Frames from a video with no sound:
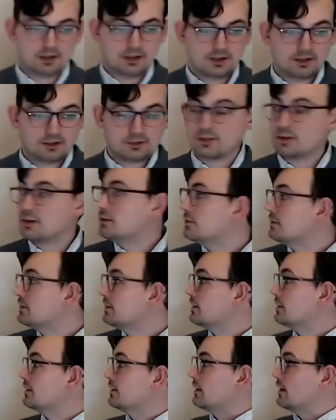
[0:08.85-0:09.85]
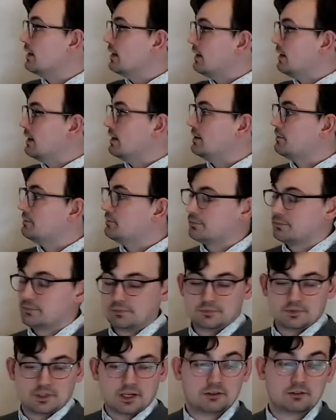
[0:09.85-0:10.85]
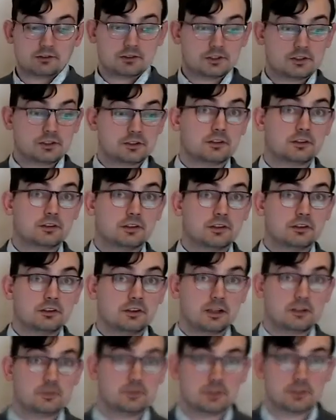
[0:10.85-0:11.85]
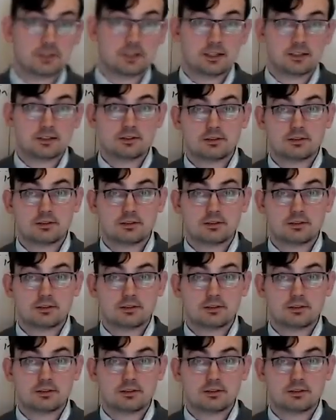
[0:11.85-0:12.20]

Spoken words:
So tolerances are a little interesting.